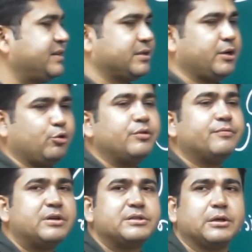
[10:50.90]
are
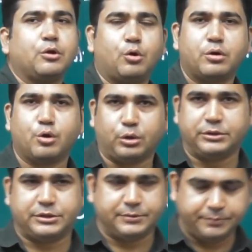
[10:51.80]
universal or
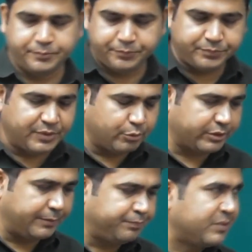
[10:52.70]
not. Okay,
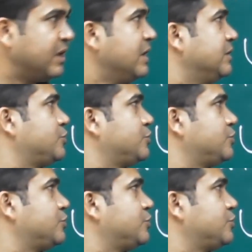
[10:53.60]
so